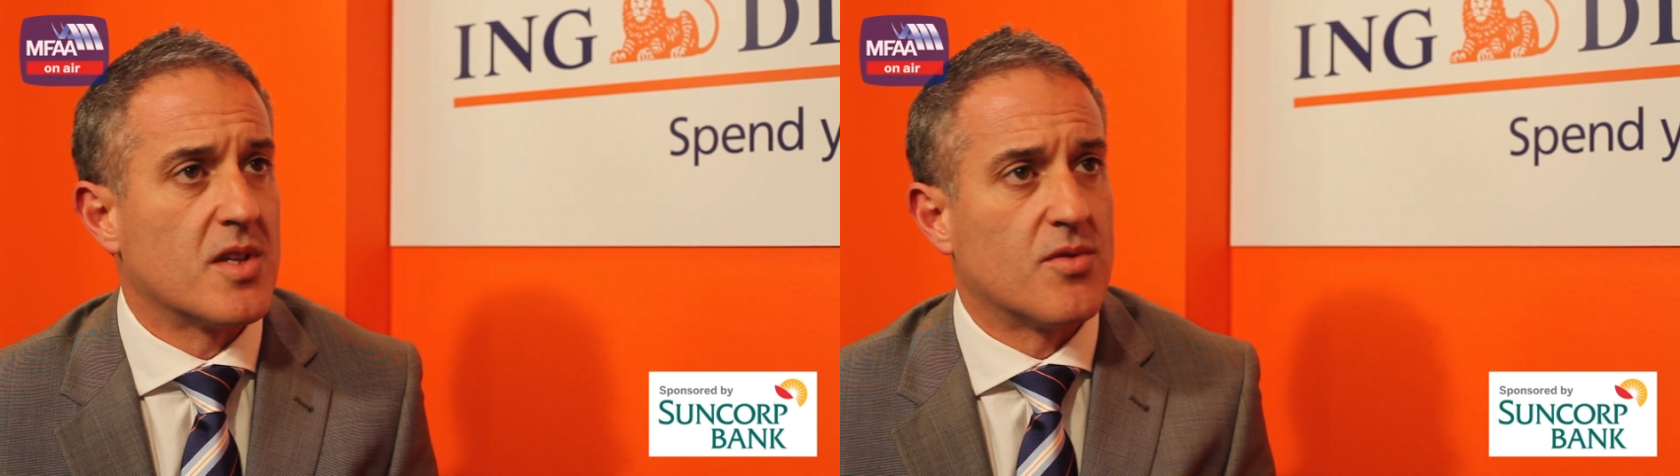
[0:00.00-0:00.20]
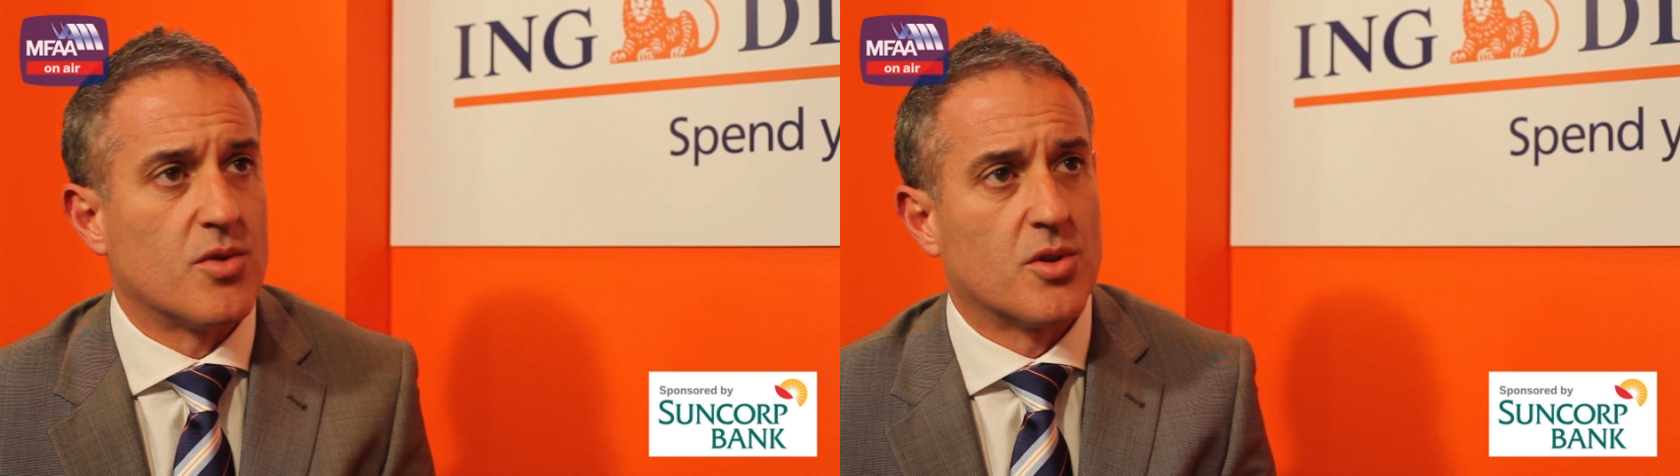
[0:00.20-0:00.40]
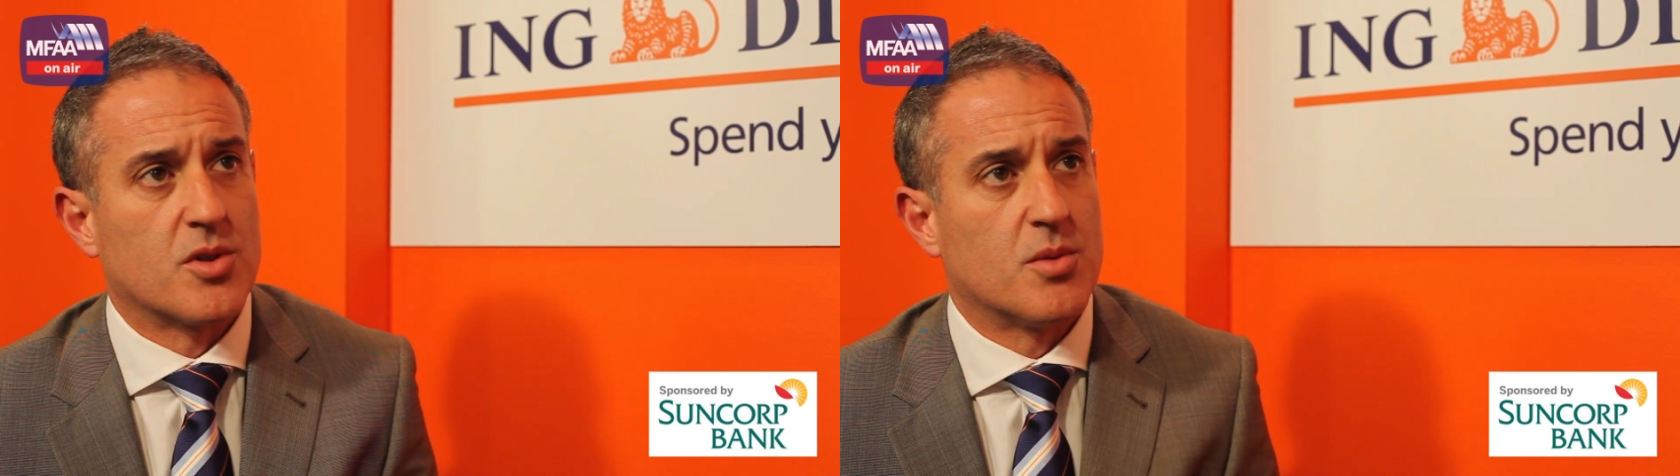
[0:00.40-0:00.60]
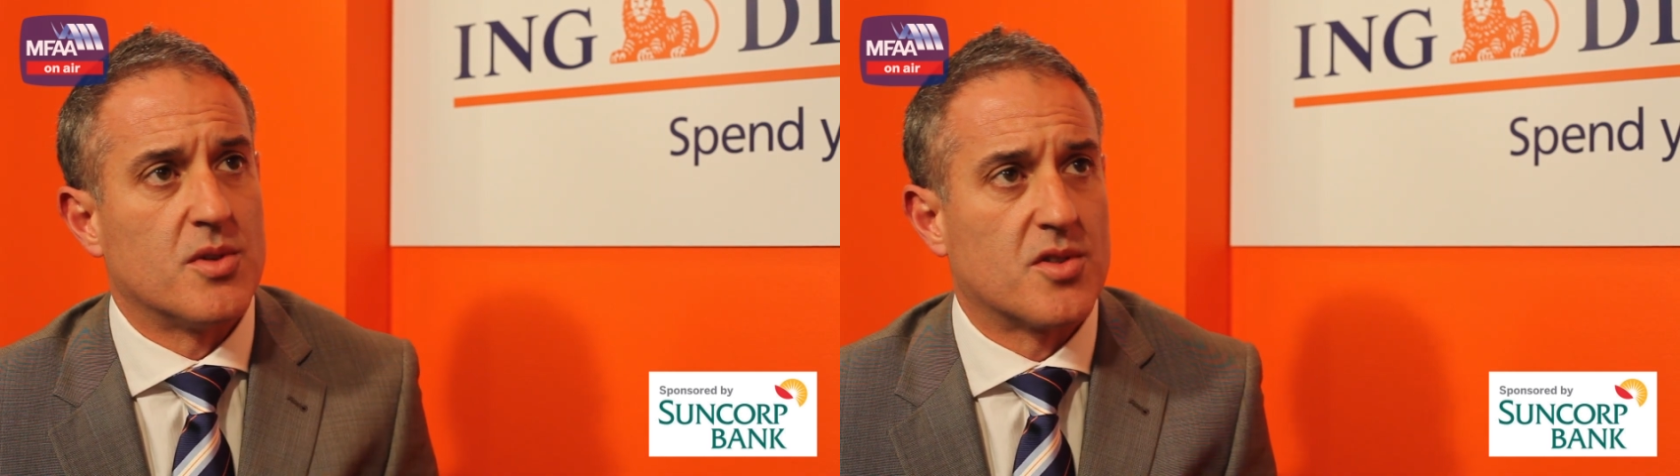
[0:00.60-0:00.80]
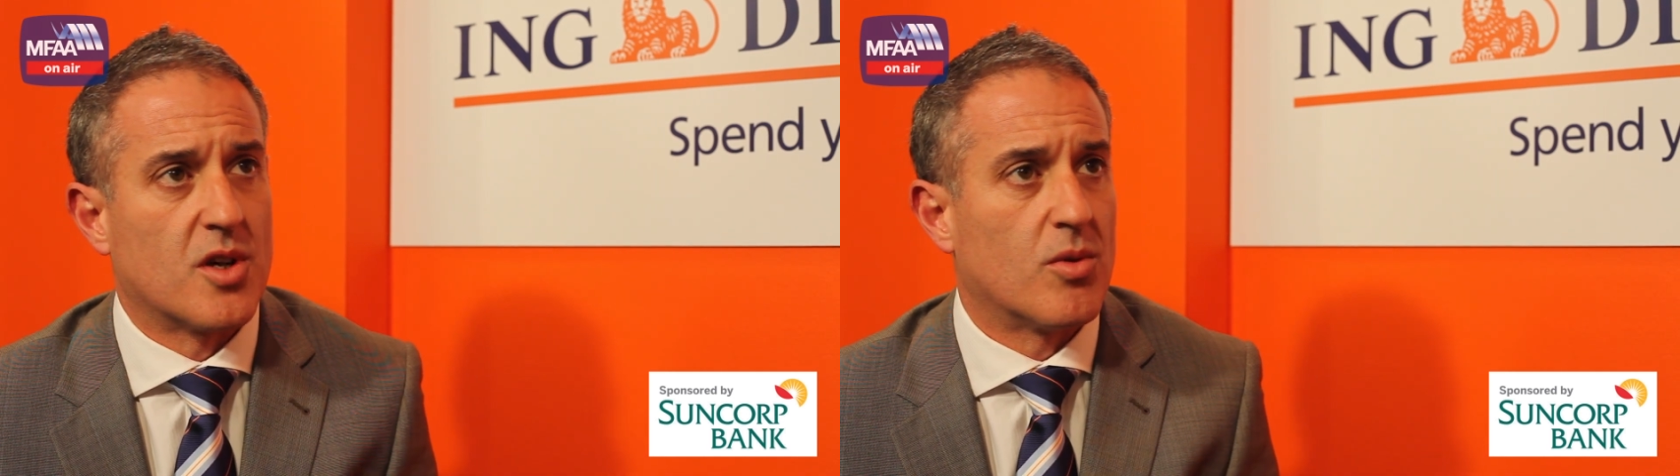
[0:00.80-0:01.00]
therefore not to be
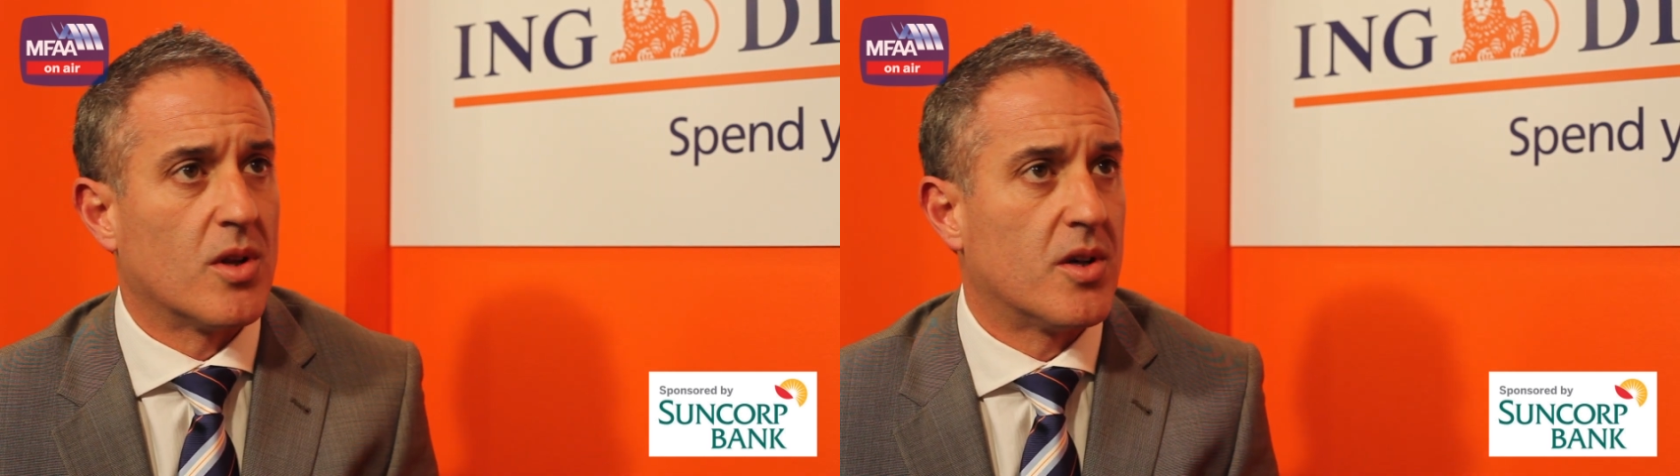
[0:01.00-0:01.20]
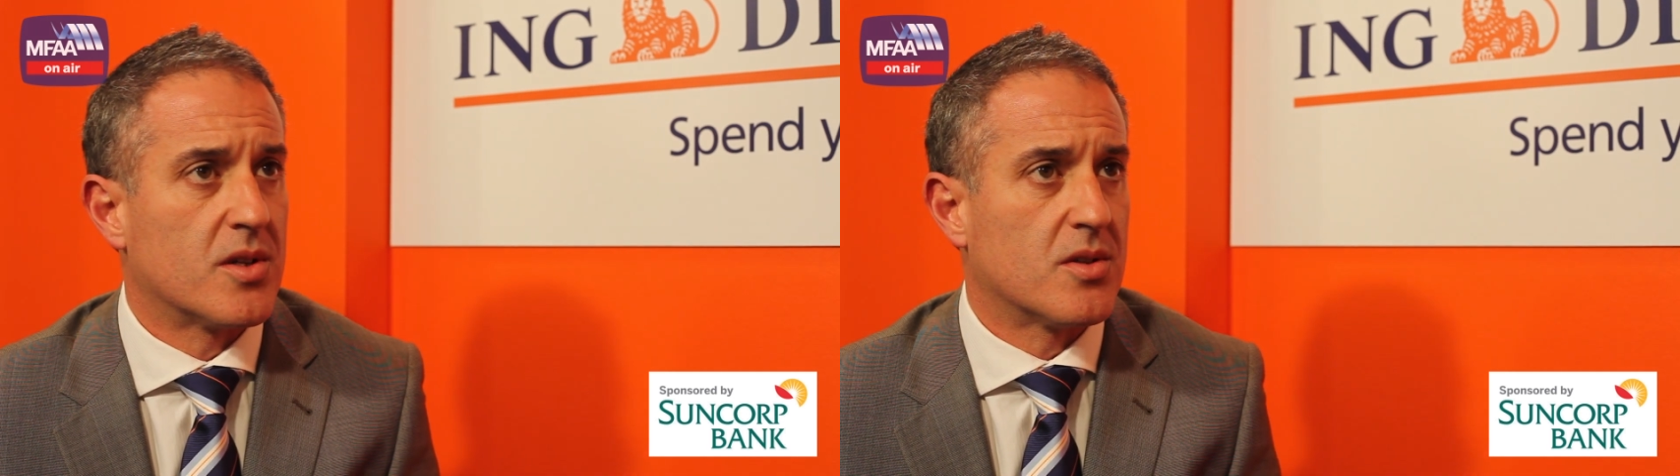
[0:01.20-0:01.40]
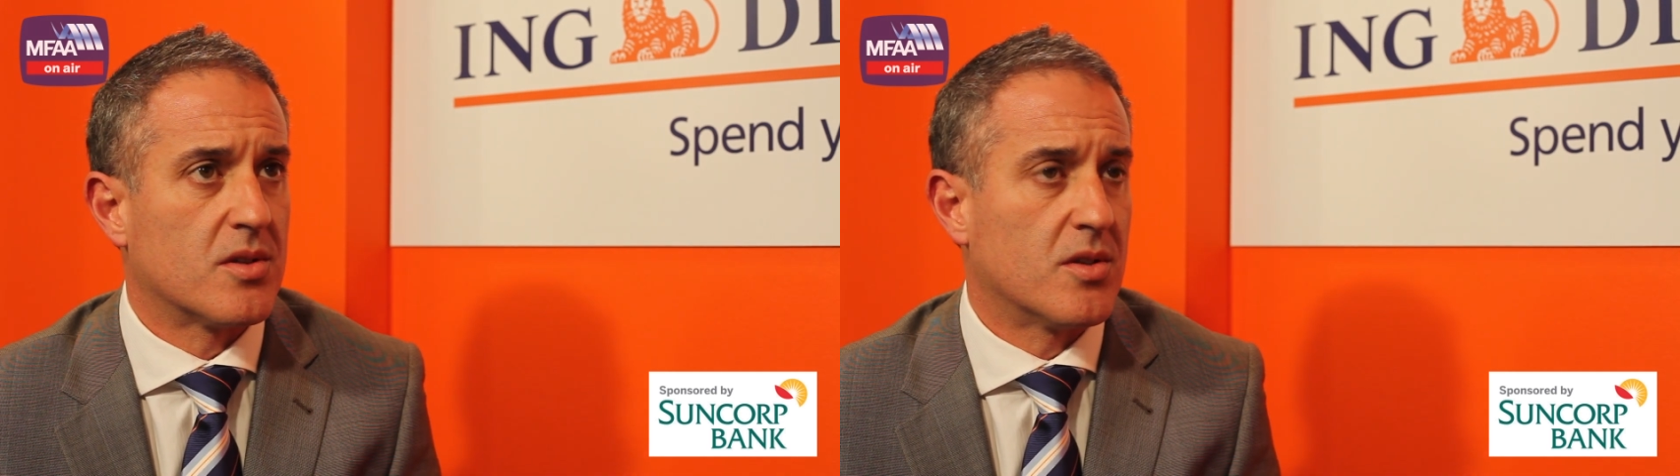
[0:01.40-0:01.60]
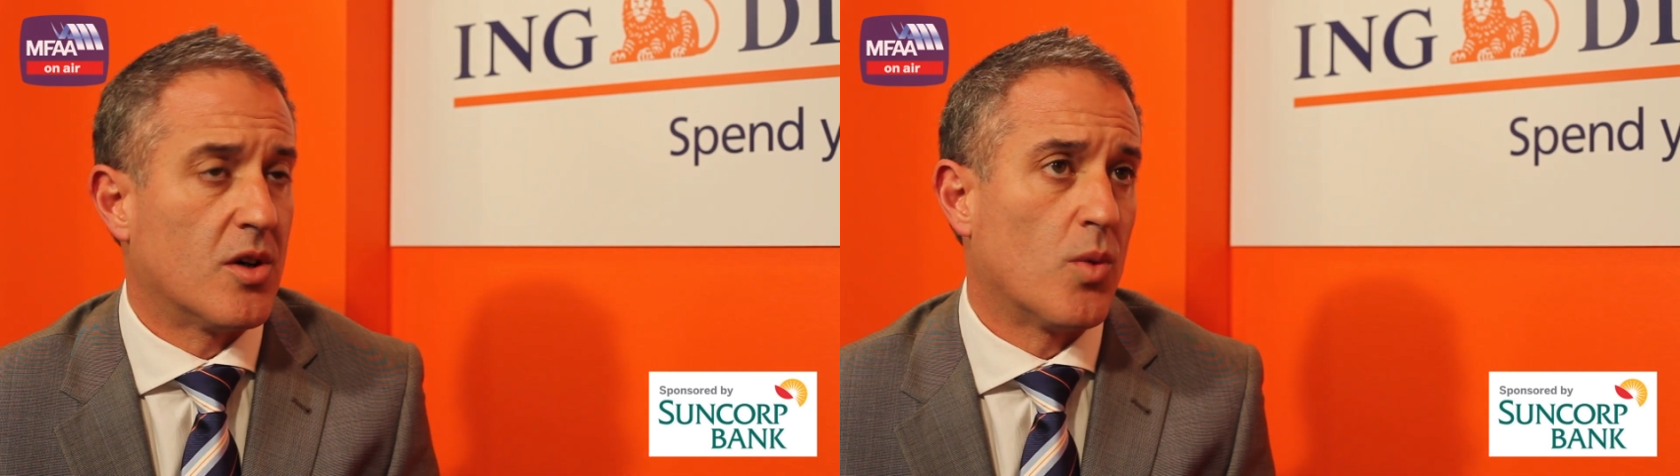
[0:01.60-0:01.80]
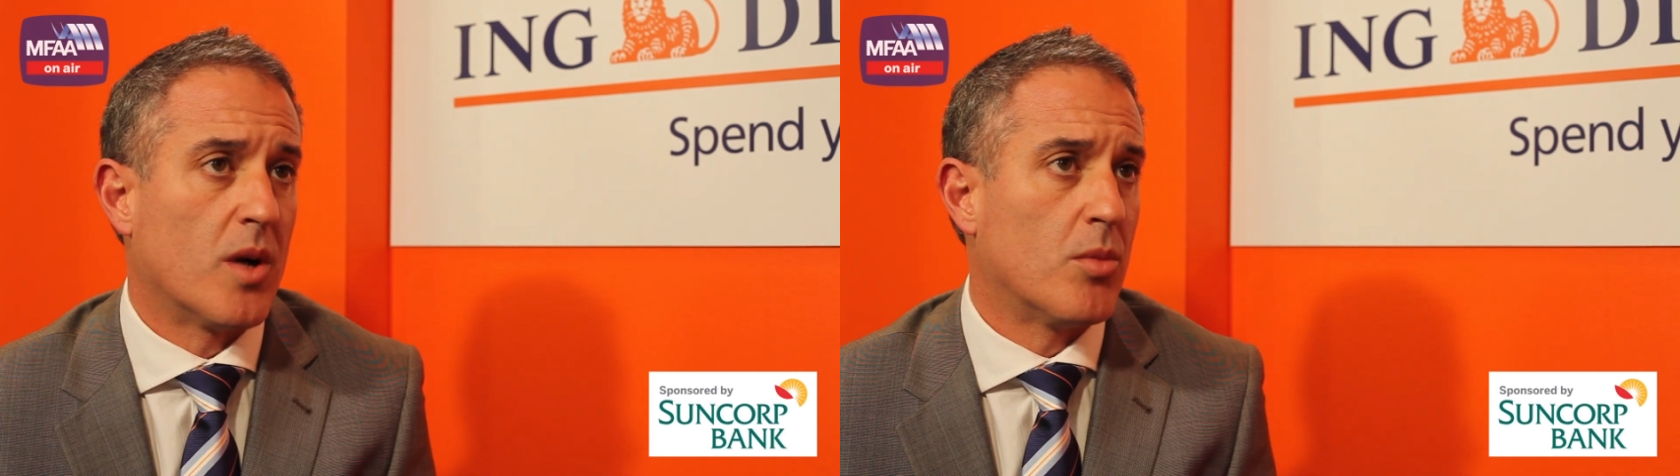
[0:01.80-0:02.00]
so reliant
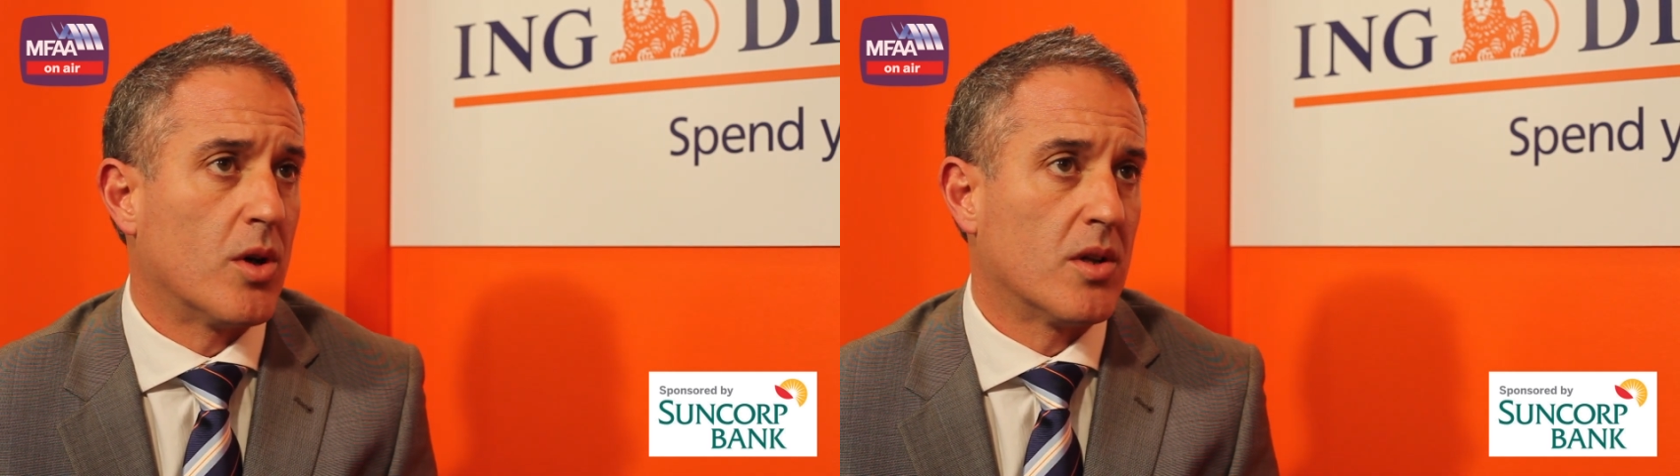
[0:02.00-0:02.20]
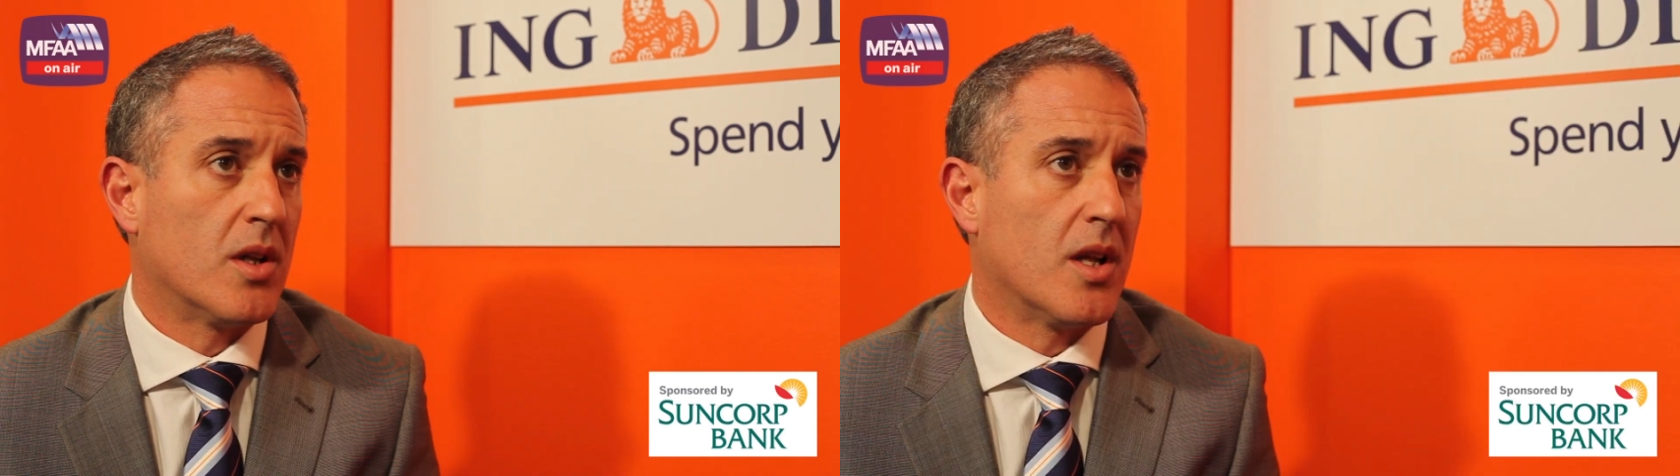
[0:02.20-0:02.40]
on one model